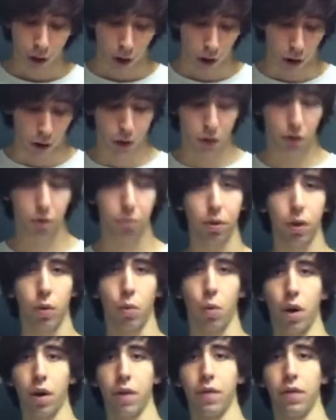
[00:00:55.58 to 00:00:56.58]

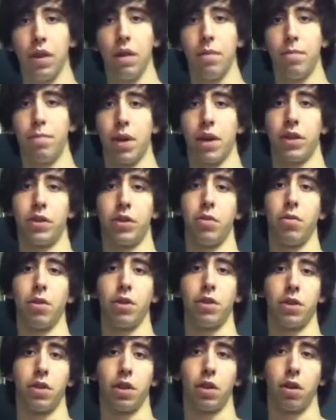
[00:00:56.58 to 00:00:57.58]
Arguably one of the best
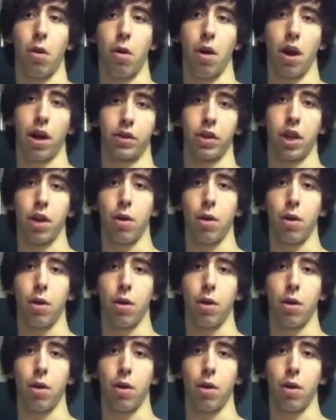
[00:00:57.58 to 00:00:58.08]
units in the Codex.